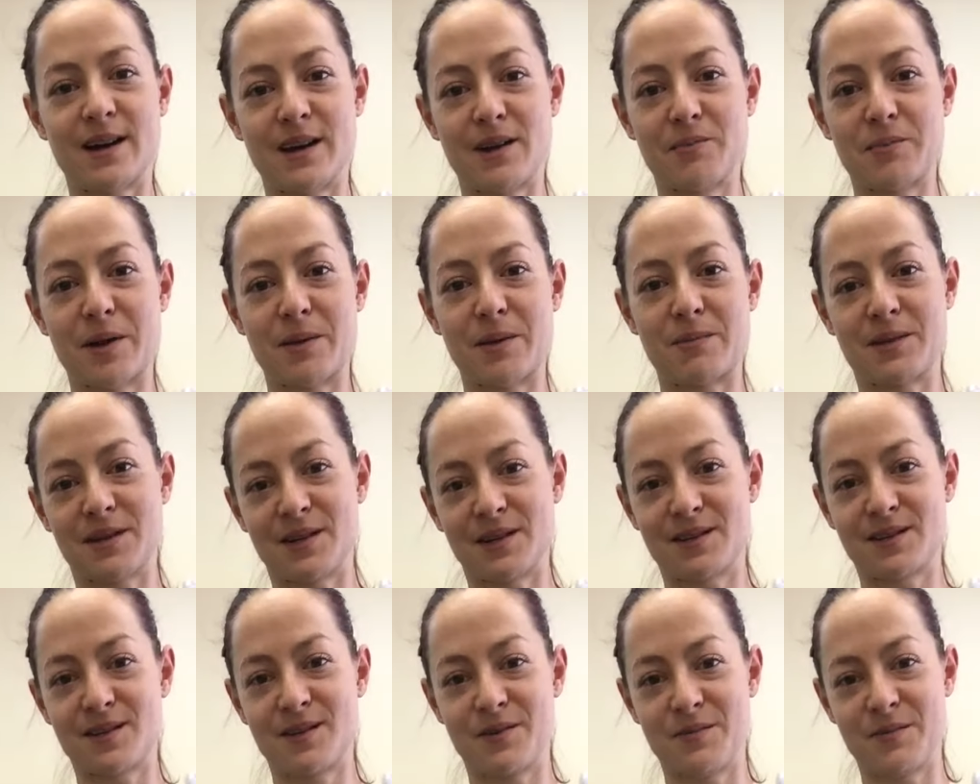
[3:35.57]
in my
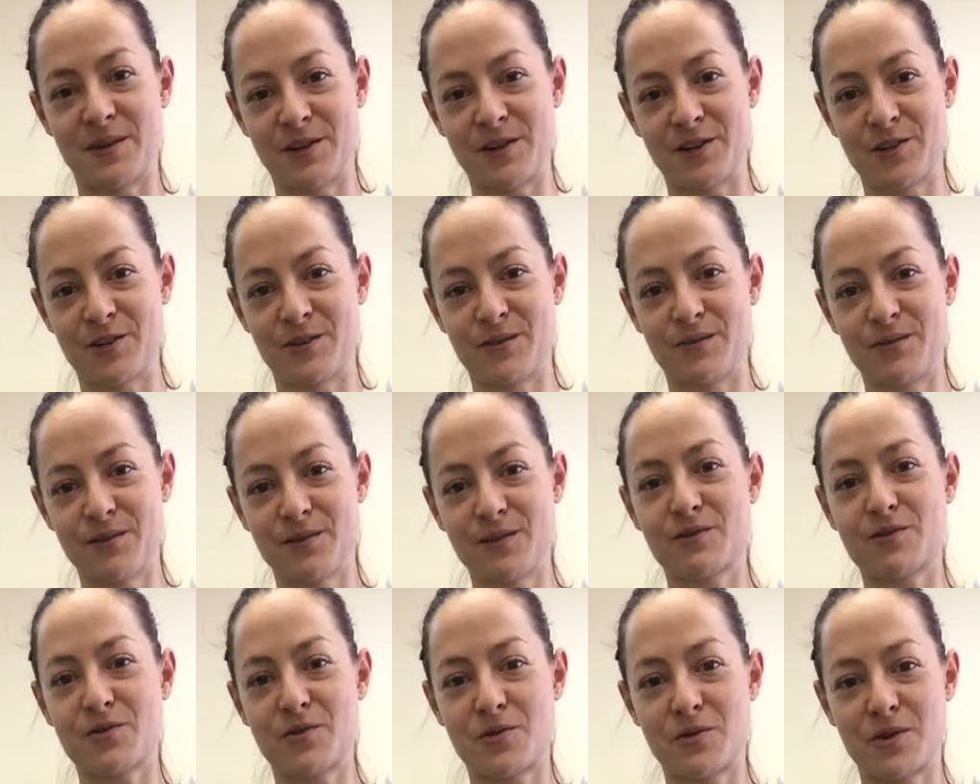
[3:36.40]
medicinal mushrooms,
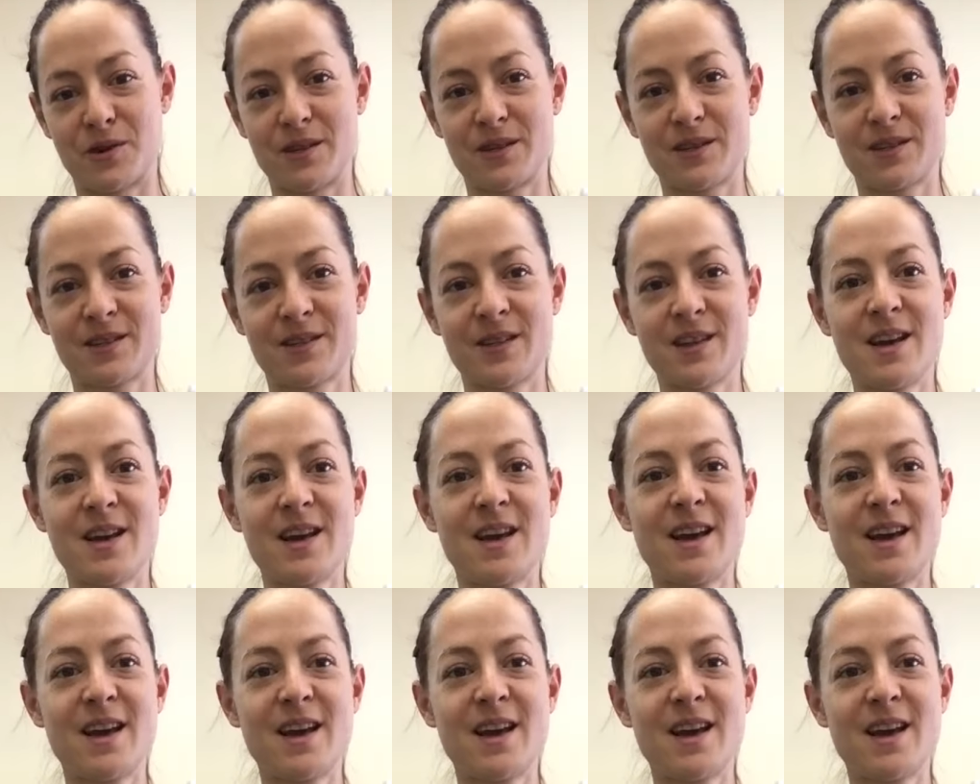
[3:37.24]
of course.